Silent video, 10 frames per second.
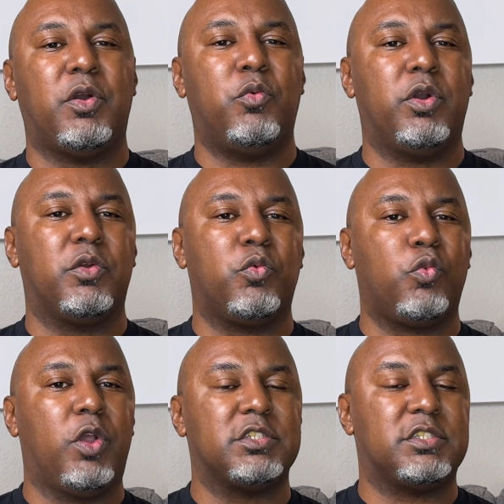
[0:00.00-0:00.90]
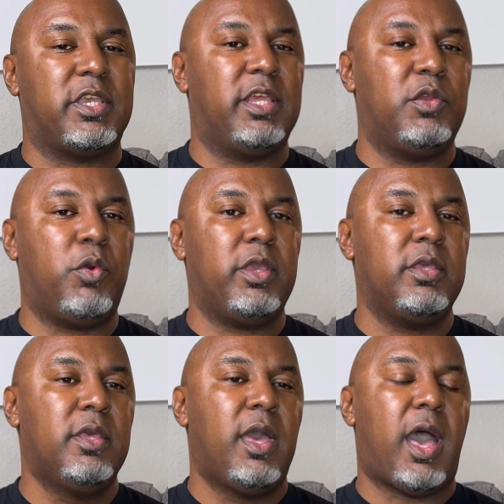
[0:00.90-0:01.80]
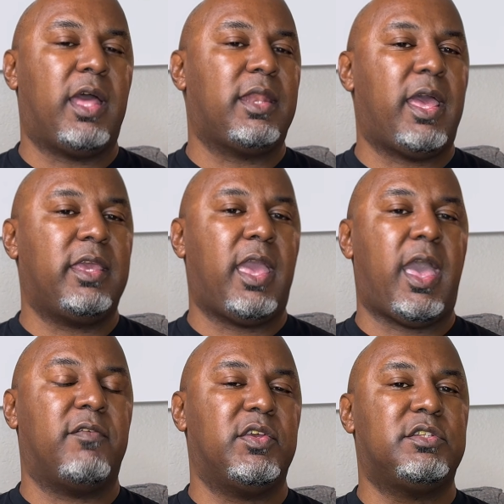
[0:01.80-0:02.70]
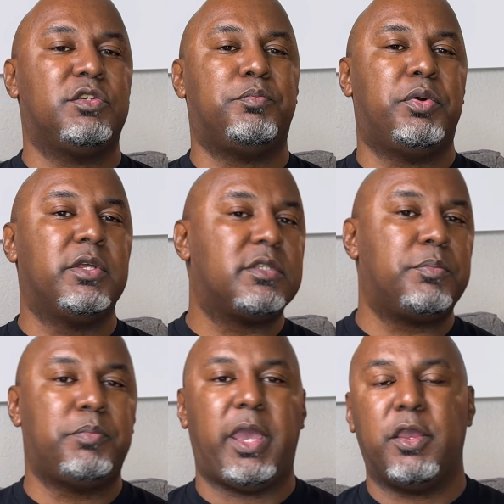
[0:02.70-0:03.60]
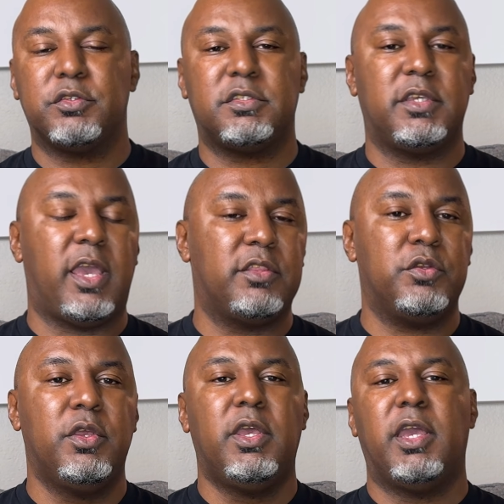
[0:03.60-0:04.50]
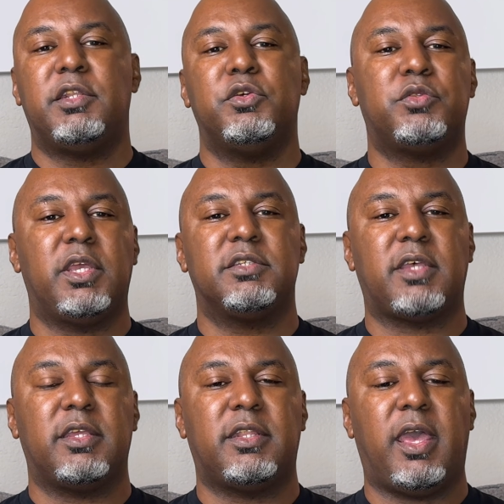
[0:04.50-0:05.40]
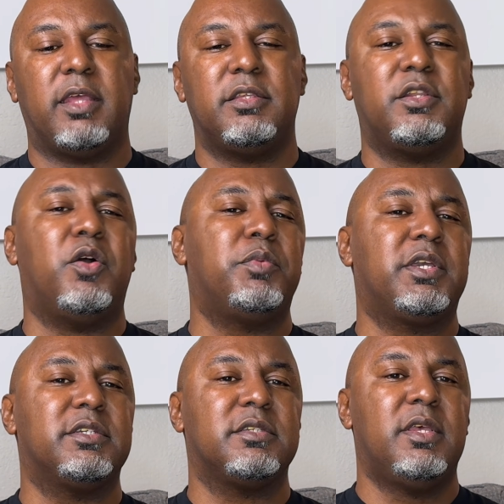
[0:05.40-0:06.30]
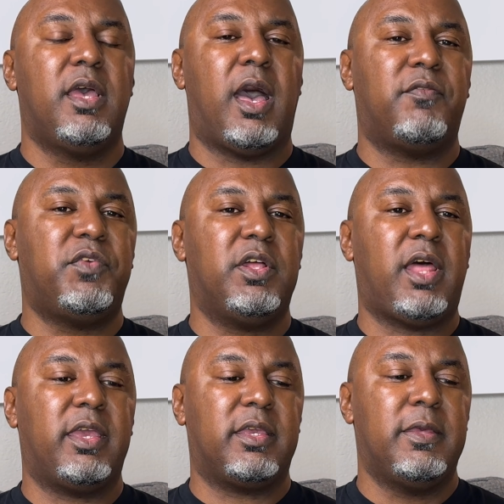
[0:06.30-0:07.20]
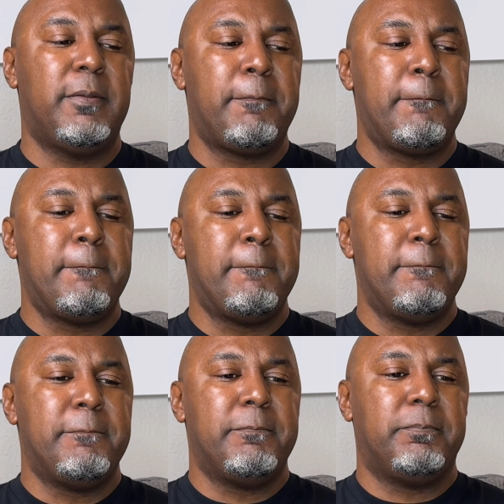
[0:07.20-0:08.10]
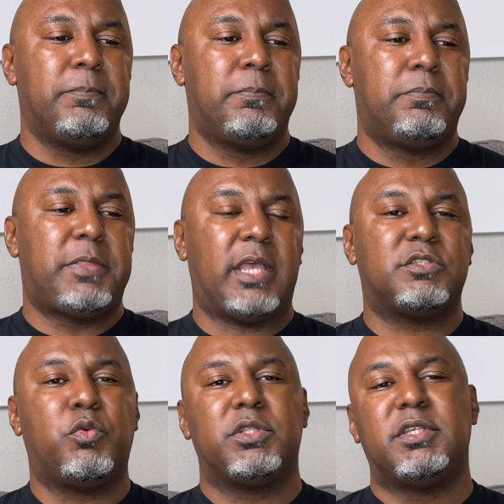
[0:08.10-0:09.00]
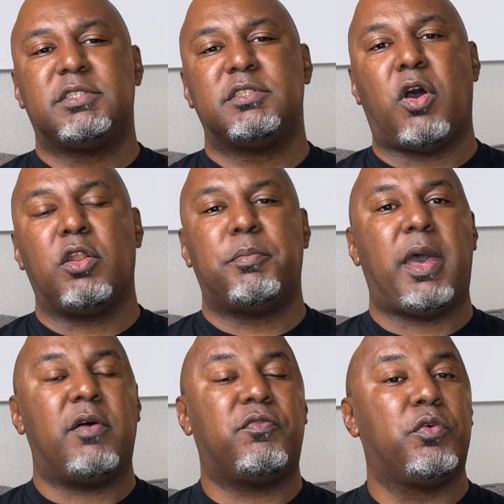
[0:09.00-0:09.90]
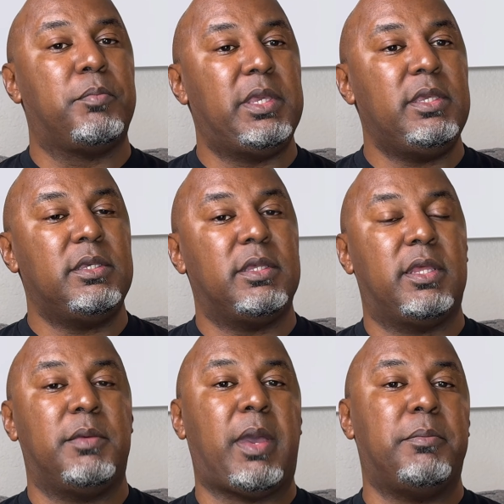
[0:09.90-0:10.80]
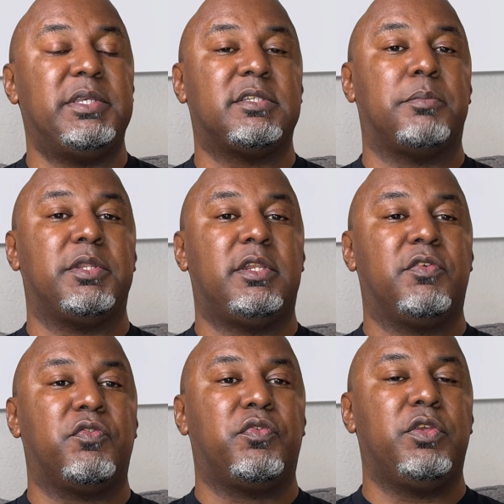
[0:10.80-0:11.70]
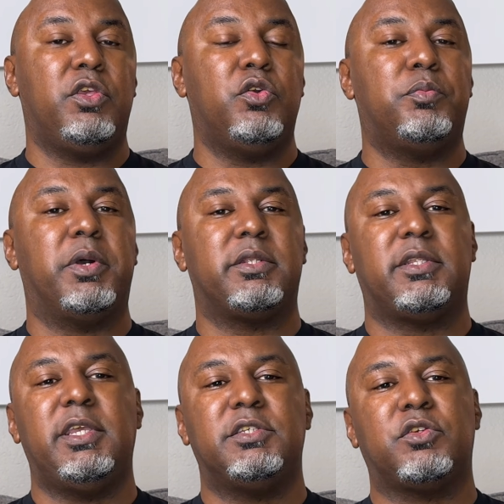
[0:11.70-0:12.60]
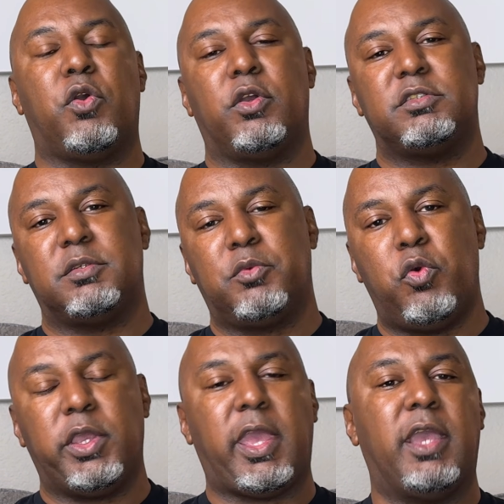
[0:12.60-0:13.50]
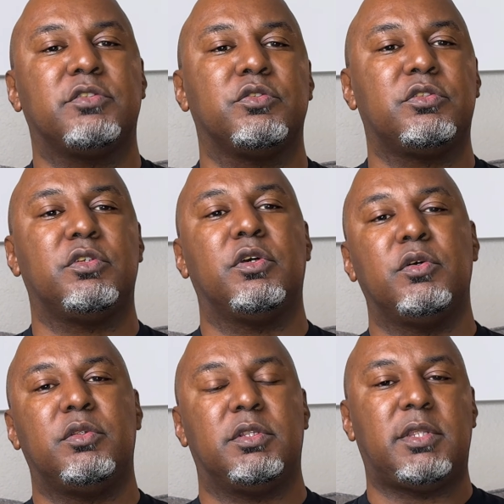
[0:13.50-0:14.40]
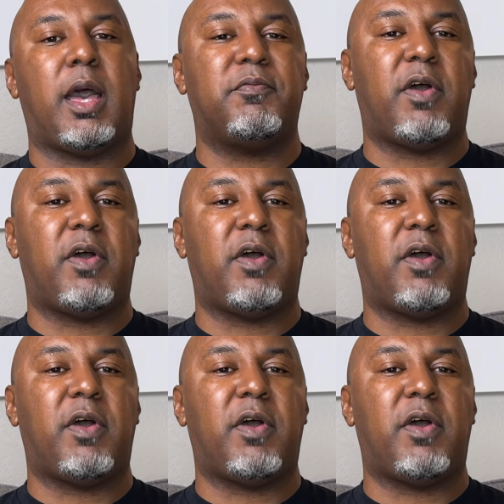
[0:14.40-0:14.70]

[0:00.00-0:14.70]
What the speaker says: don't want to rush anyway. I like having to put the pairs together and do things like that, because I feel like that's what this is all about for me, and it might be something different for you, but these are some quick answers to the top